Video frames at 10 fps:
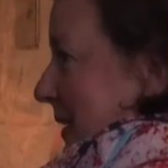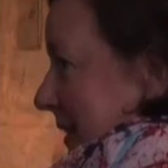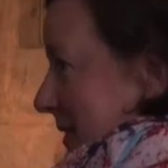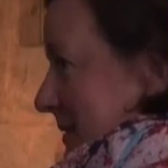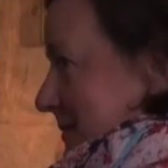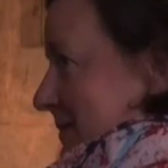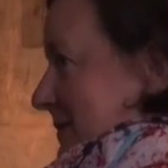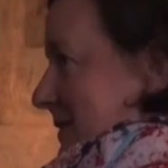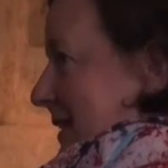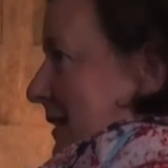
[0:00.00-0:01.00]
And
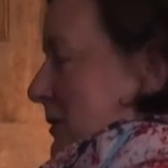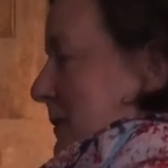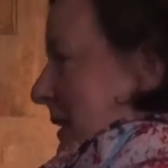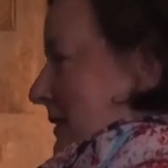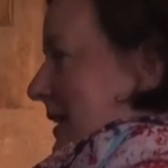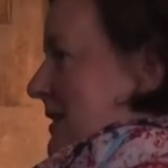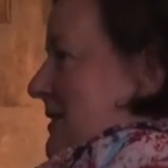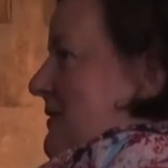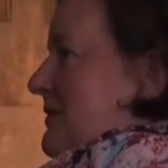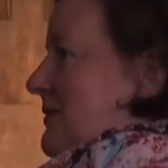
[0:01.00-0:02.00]
the government
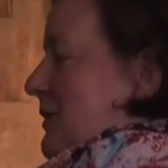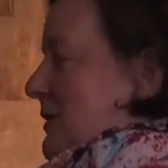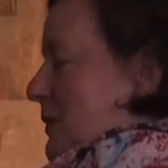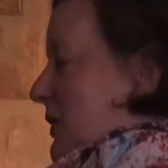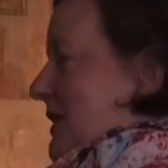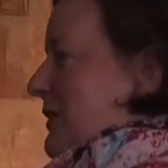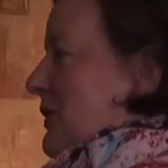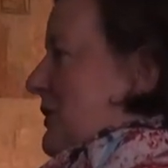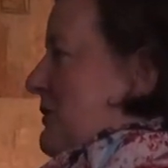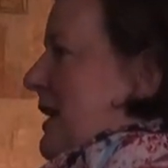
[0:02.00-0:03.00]
grants are, were more
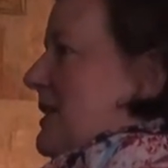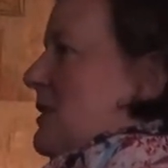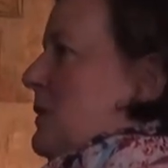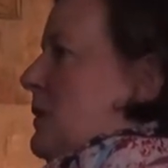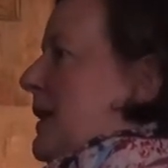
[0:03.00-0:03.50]
difficult to write, so we